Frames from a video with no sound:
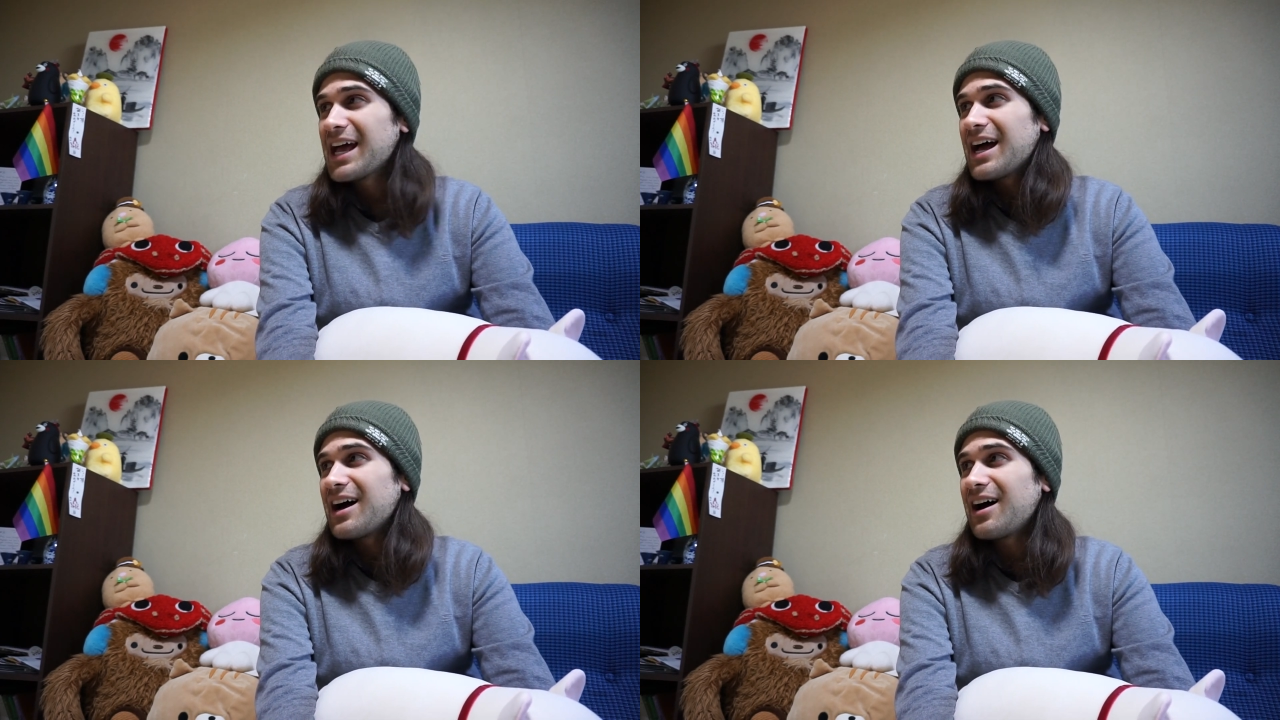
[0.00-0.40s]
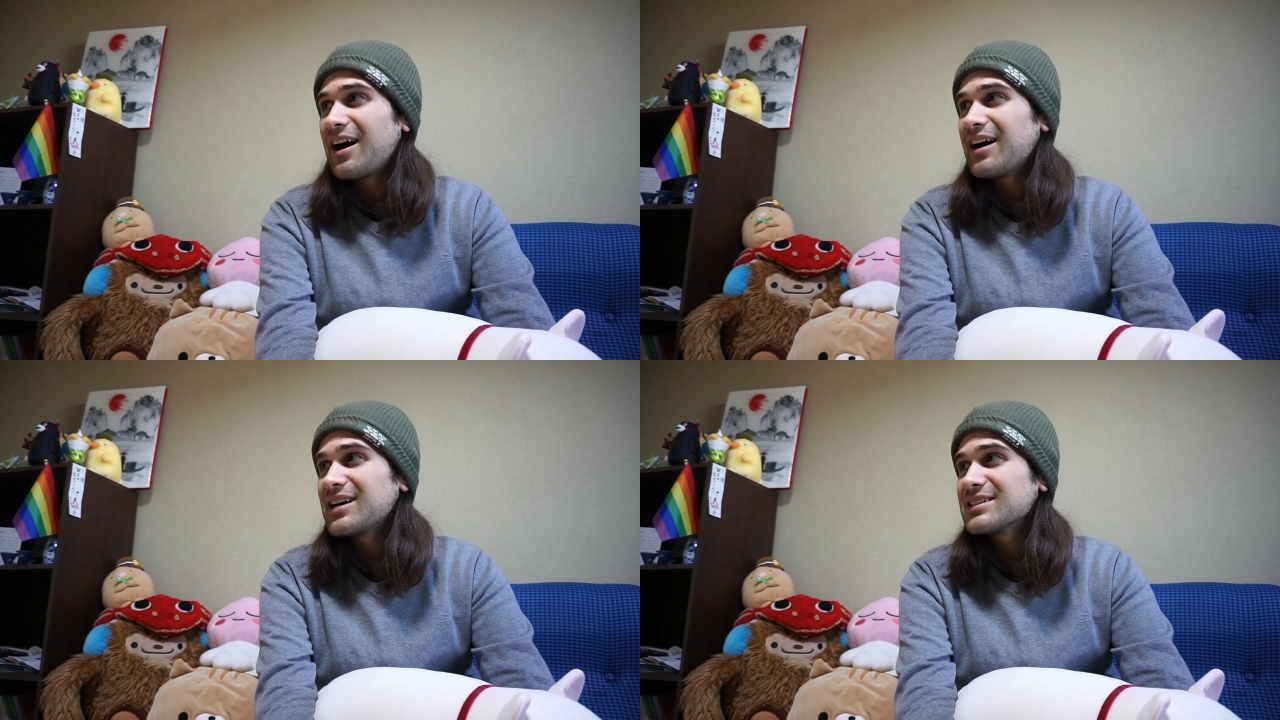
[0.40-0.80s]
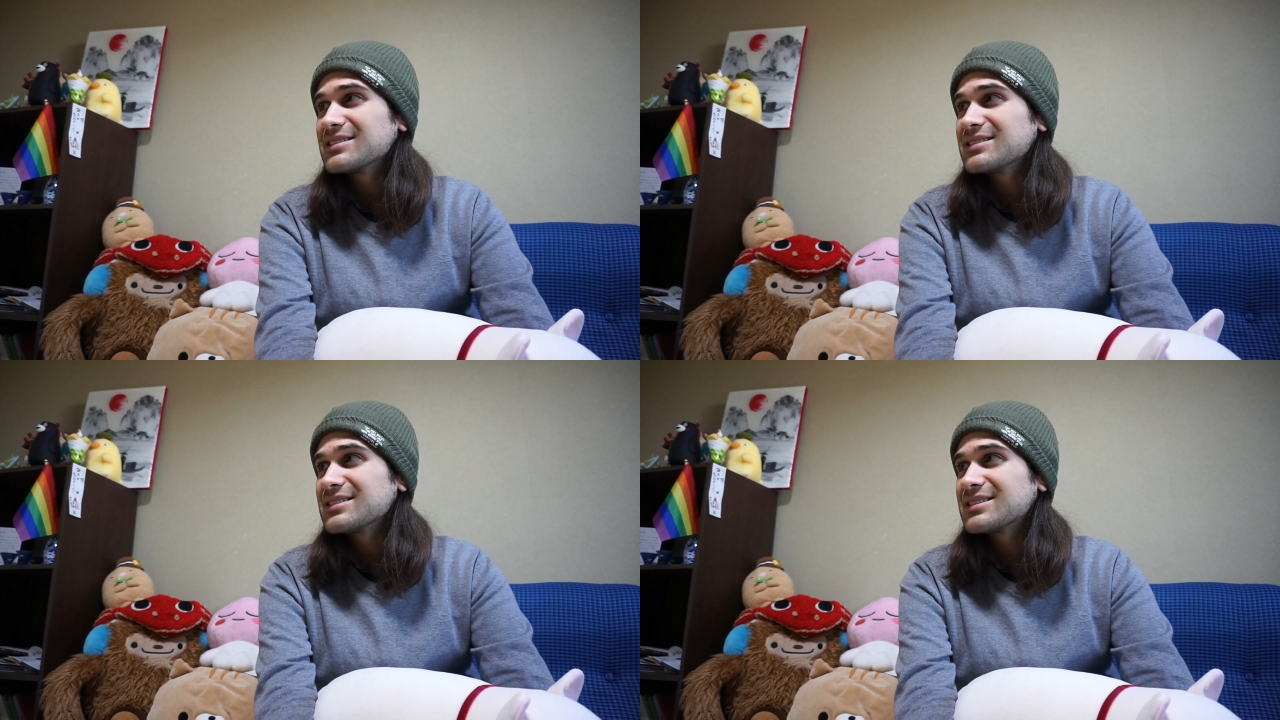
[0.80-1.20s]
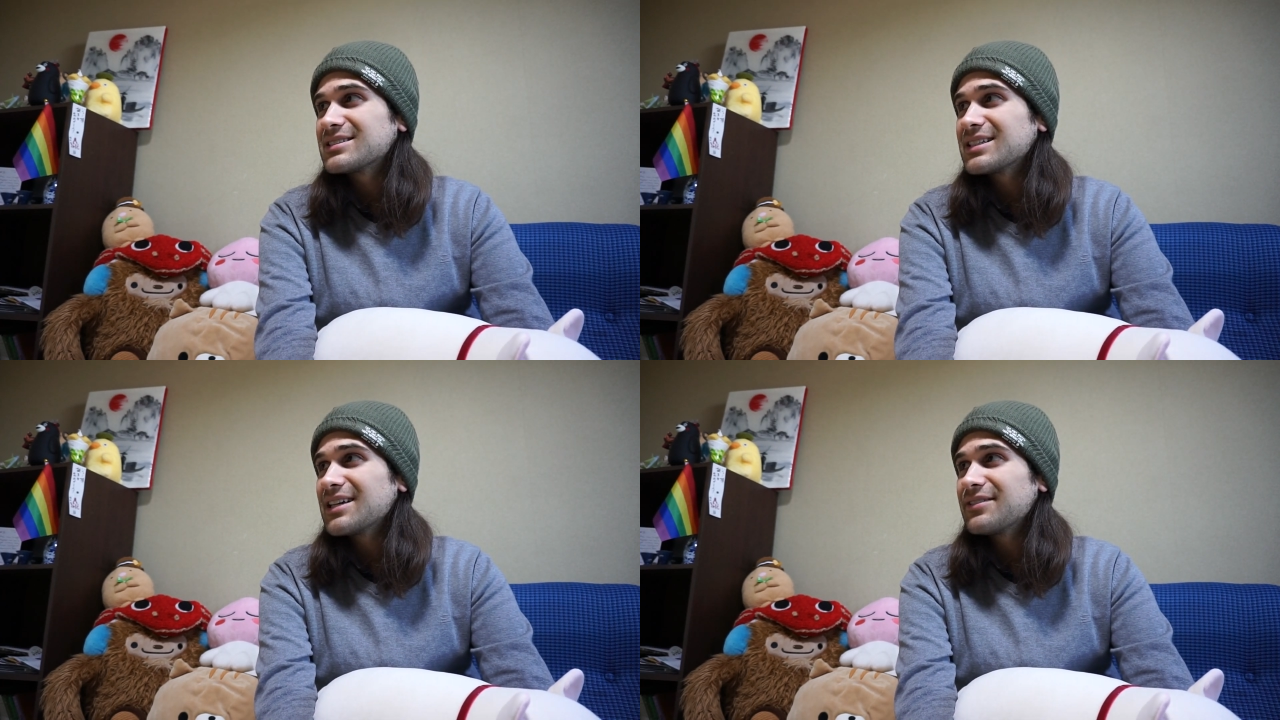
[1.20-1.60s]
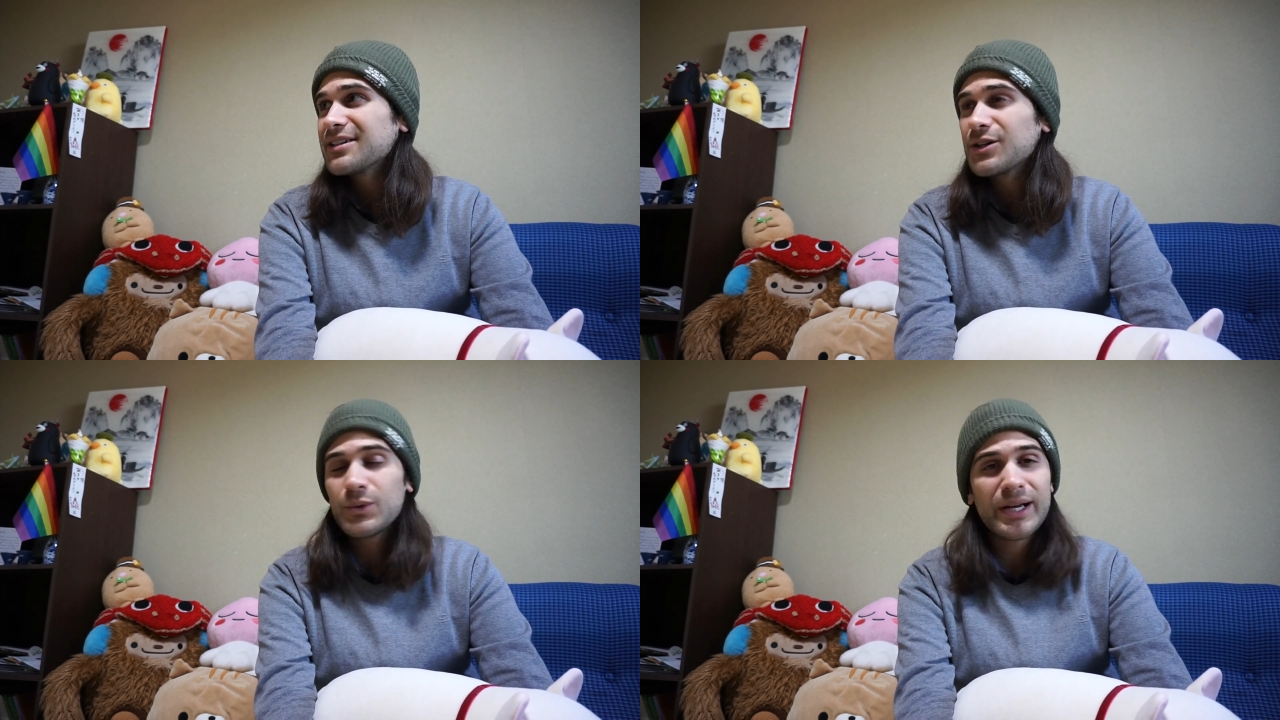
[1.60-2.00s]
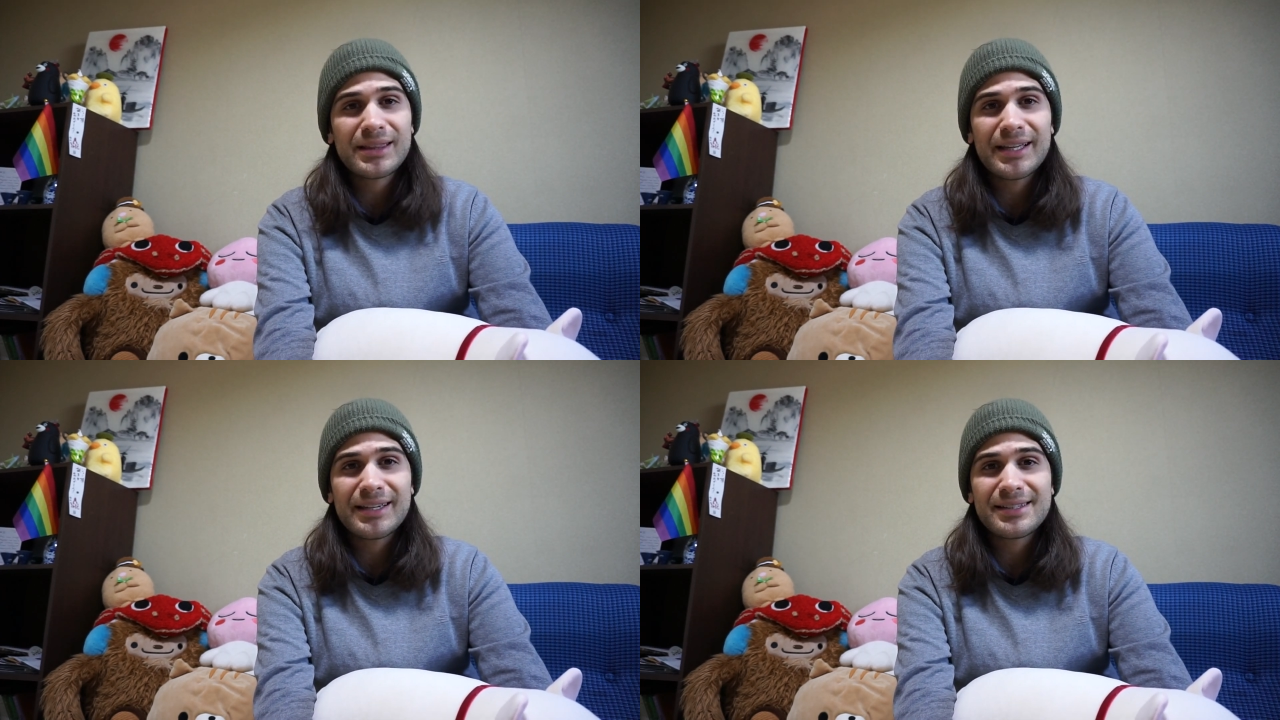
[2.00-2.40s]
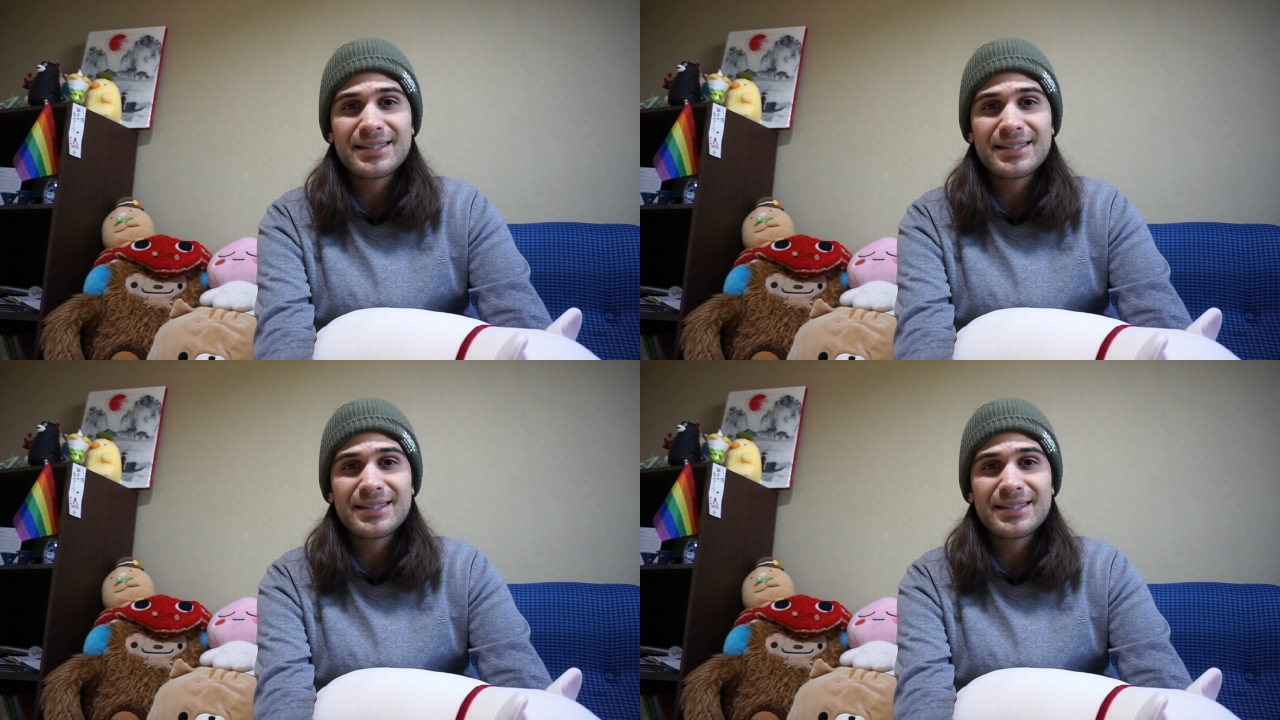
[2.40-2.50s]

To give it a quick like